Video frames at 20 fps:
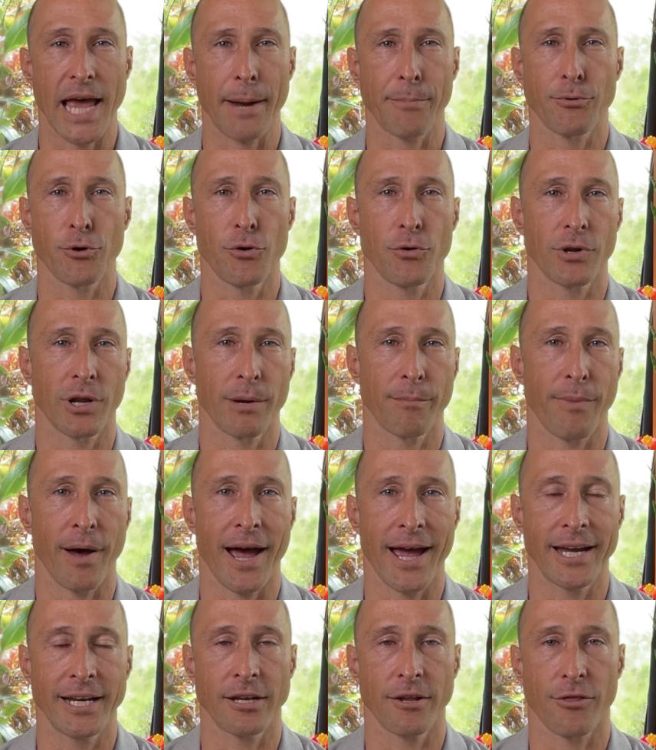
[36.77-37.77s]
Taproot
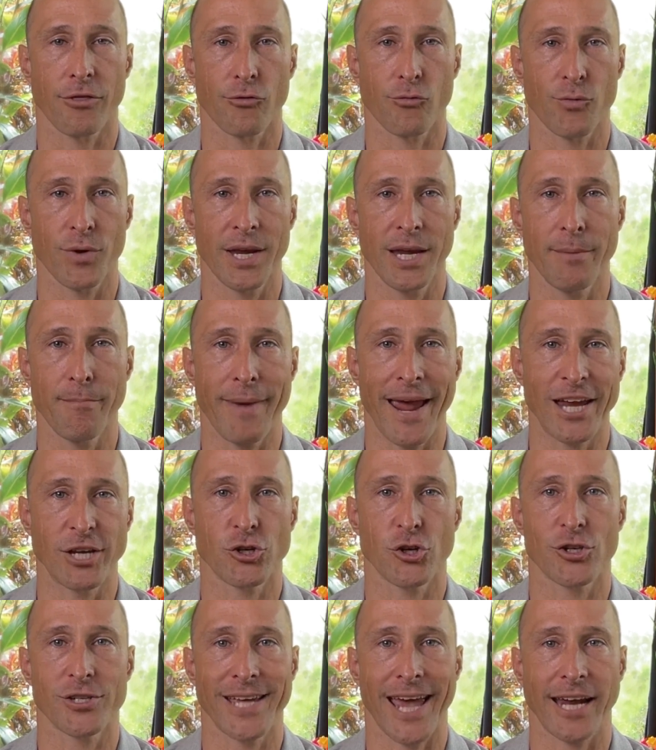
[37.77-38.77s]
combined three
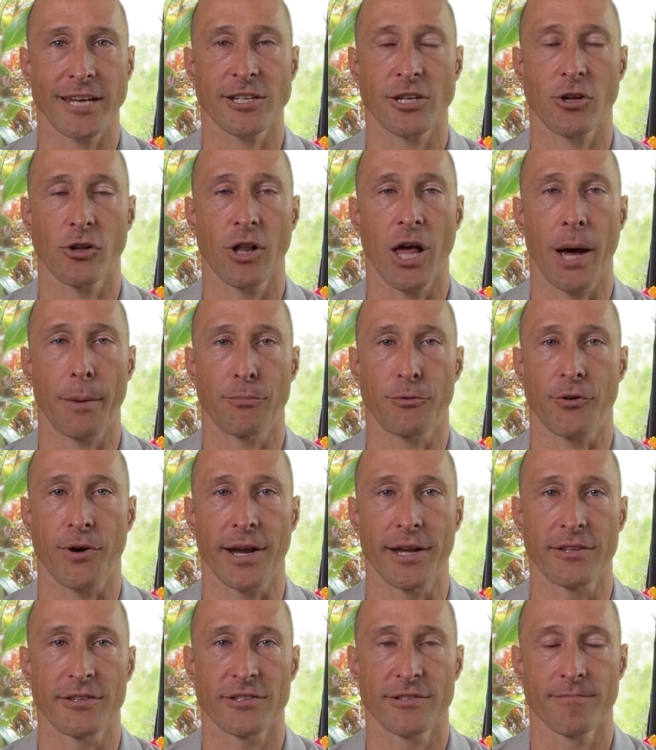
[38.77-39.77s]
major technical
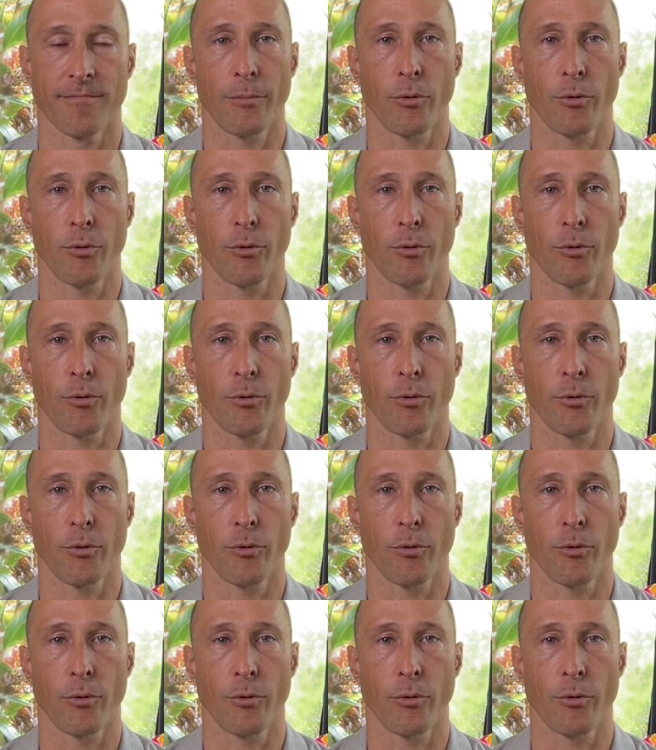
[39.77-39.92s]
upgrades.